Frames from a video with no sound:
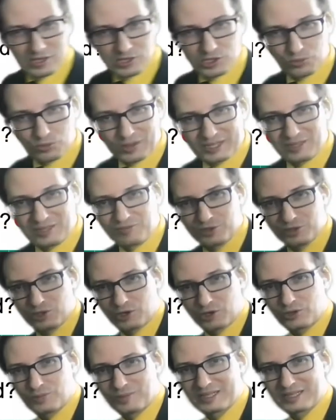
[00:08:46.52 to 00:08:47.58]
So what if a
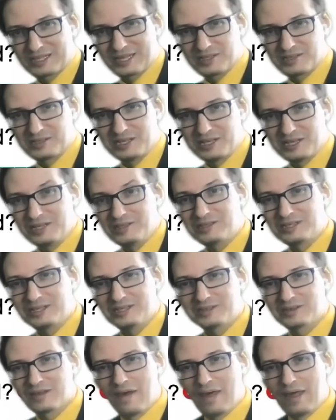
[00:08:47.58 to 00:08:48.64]
document gets deleted?
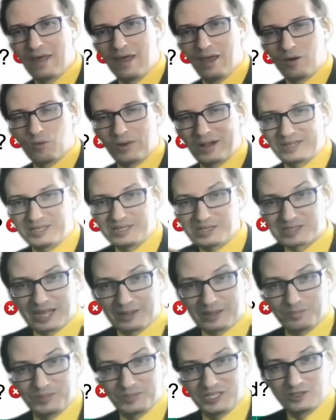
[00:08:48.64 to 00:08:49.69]
Well, this
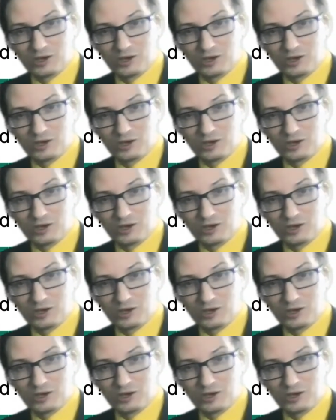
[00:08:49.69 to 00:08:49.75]
can be